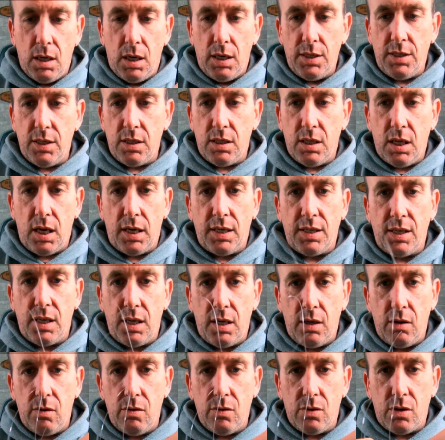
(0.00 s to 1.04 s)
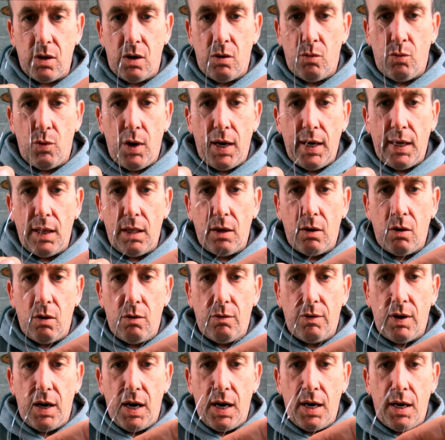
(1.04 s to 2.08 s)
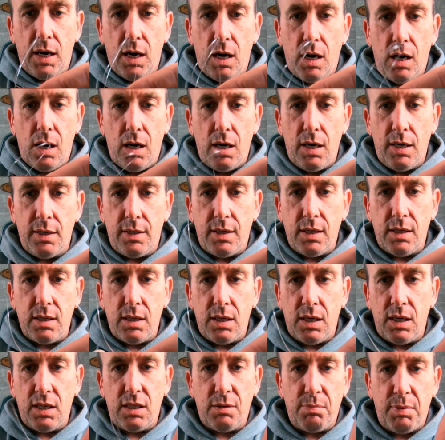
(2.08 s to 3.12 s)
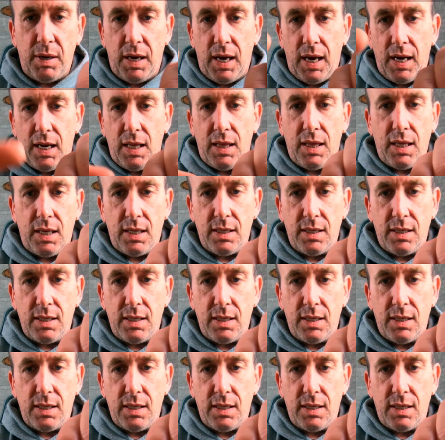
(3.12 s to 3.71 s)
I just like to use a regular overhand knot. It doesn't need to be anything